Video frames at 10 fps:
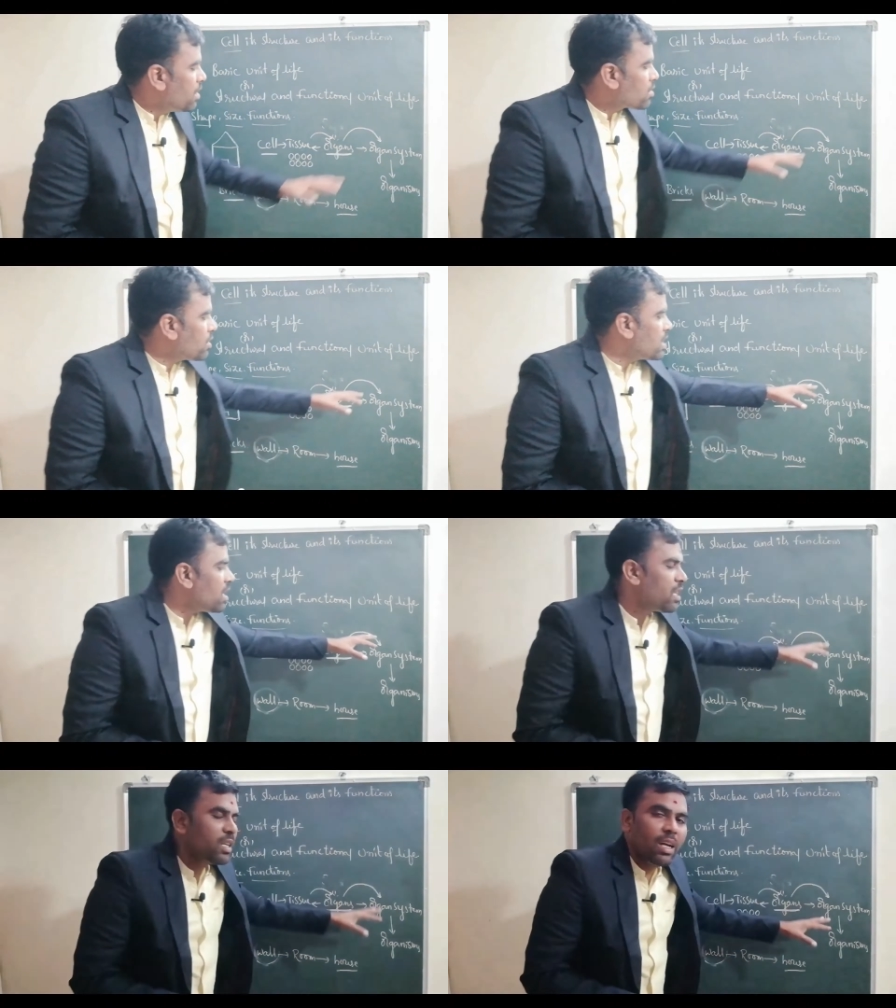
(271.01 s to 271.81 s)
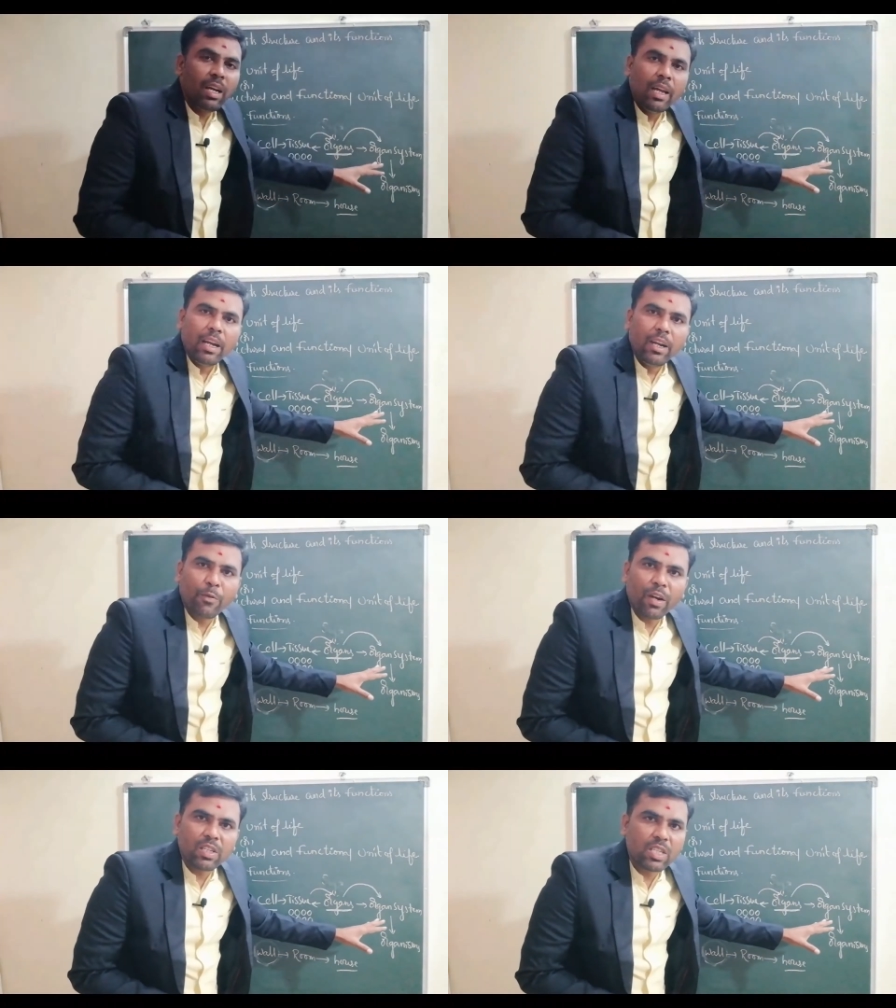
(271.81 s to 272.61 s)
So these are the
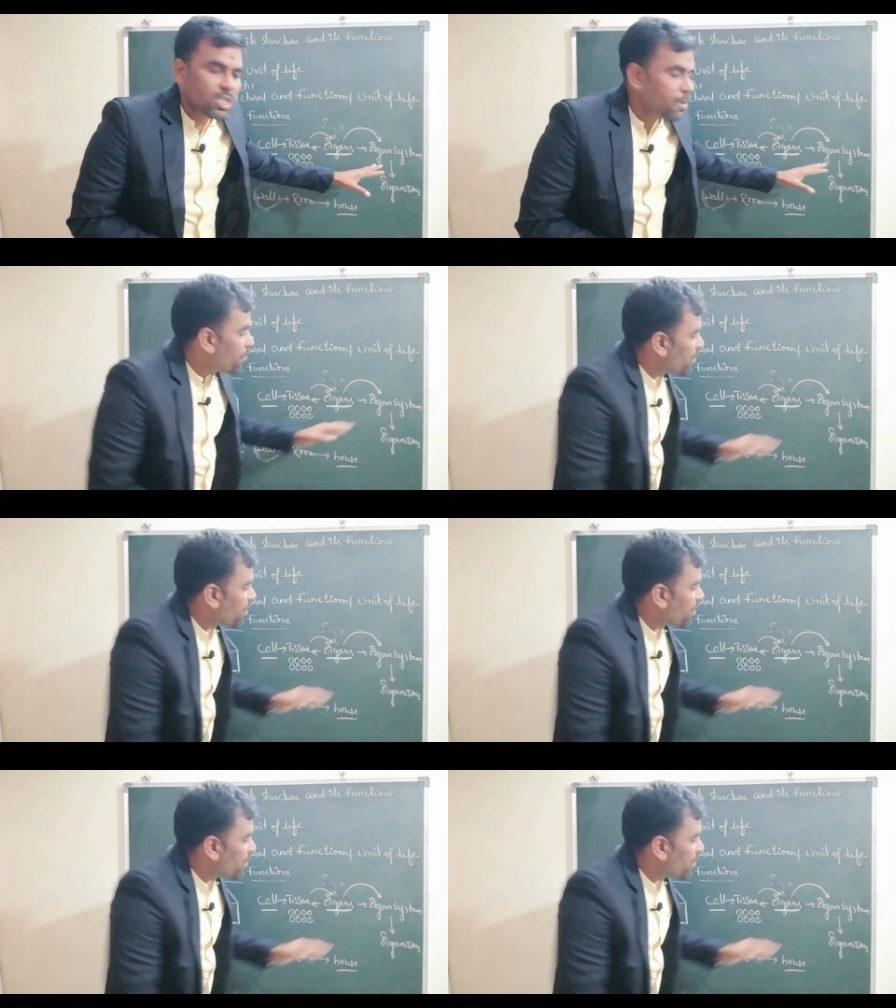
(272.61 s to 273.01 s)
different systems.